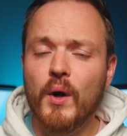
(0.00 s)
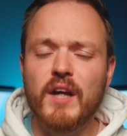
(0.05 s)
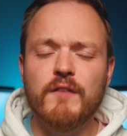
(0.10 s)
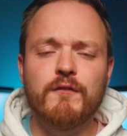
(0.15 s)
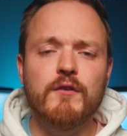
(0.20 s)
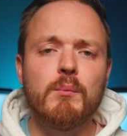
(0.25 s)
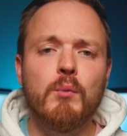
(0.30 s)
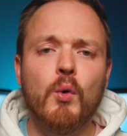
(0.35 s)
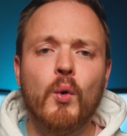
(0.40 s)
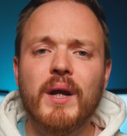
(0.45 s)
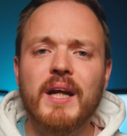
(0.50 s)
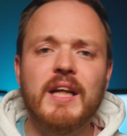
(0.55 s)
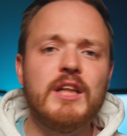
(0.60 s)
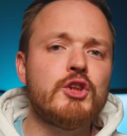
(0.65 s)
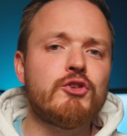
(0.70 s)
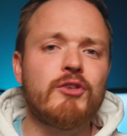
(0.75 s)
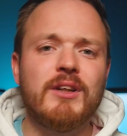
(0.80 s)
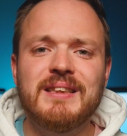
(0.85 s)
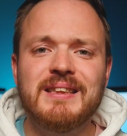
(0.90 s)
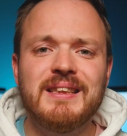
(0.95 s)
if you're more
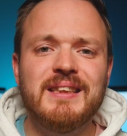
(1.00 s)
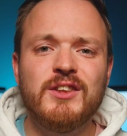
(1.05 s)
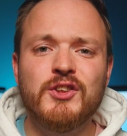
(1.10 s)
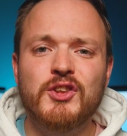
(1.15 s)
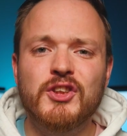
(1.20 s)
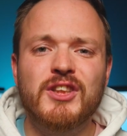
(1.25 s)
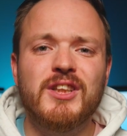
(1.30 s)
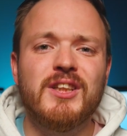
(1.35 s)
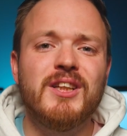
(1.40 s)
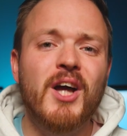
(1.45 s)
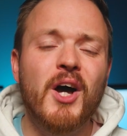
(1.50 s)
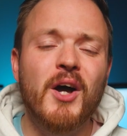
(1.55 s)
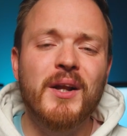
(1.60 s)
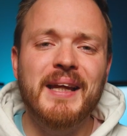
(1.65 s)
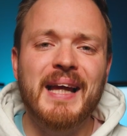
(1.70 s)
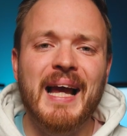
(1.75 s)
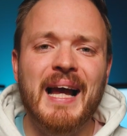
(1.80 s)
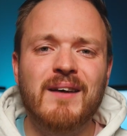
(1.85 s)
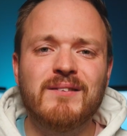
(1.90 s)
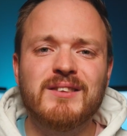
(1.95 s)
interested in just
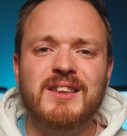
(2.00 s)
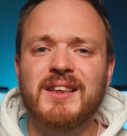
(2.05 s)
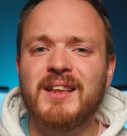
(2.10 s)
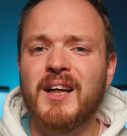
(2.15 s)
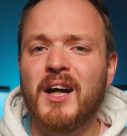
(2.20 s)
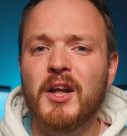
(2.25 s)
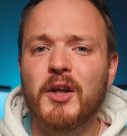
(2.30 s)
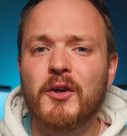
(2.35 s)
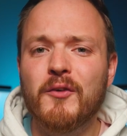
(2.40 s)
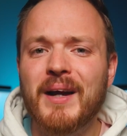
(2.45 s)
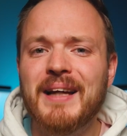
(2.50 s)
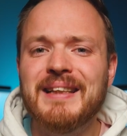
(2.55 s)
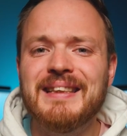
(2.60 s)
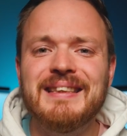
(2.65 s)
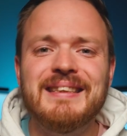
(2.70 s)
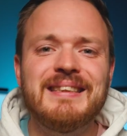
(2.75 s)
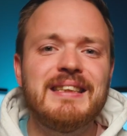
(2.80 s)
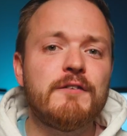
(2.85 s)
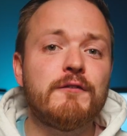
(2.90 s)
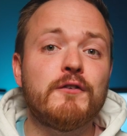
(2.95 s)
learning how to color grade
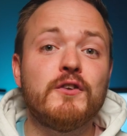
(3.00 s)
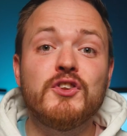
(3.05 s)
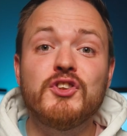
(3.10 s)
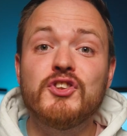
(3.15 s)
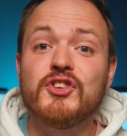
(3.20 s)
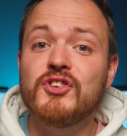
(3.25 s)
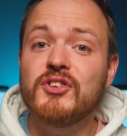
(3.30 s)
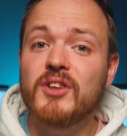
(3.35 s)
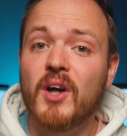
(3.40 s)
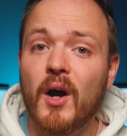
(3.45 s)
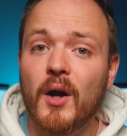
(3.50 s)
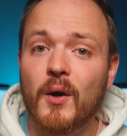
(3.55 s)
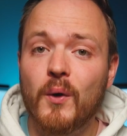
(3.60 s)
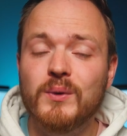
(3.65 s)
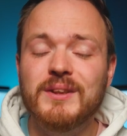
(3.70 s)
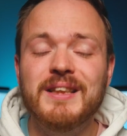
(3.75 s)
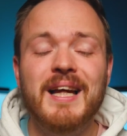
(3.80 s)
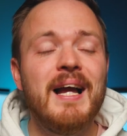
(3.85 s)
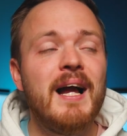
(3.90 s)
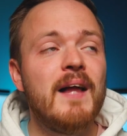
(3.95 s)
in different styles,